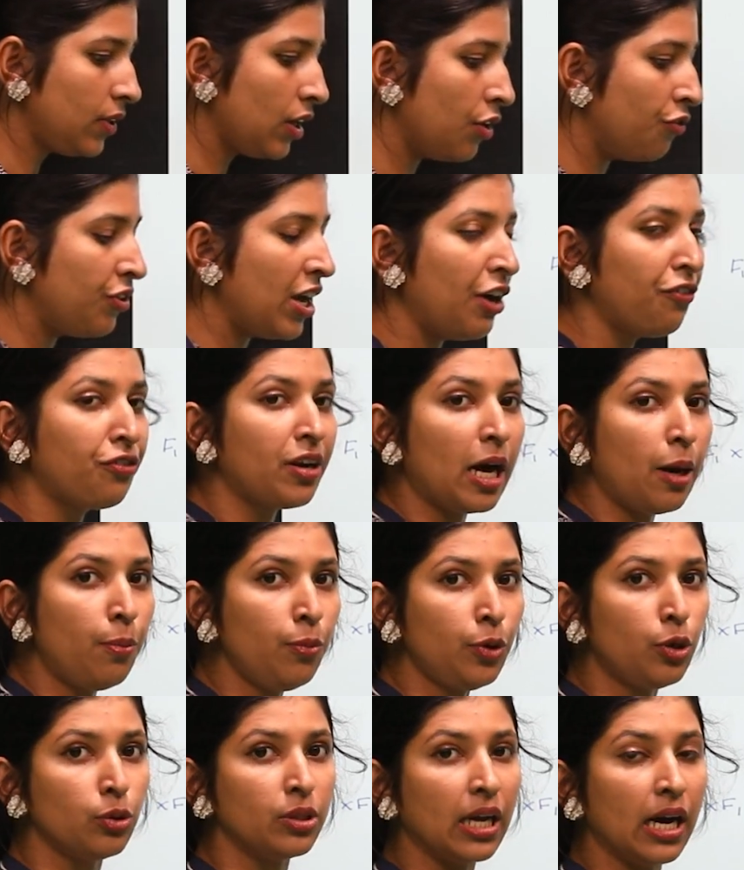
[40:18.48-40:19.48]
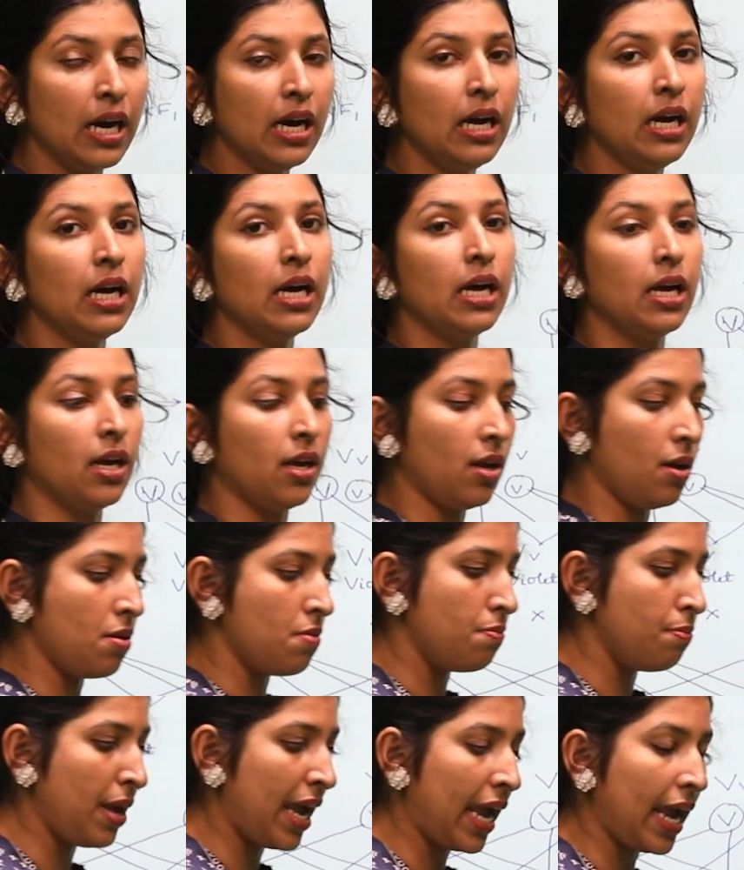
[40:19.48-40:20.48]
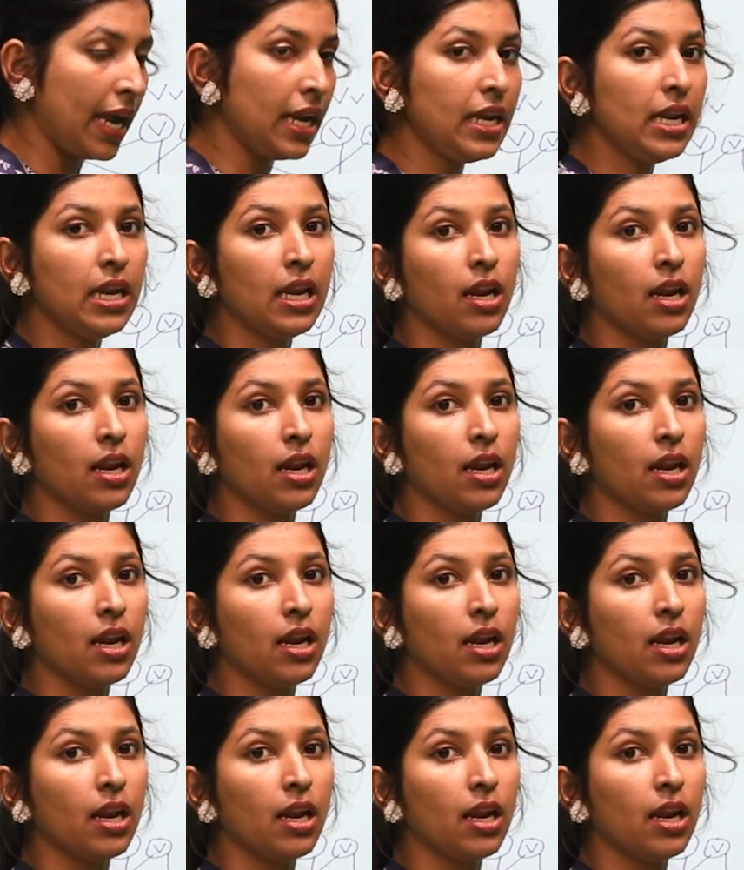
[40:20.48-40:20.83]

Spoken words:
we have come to the main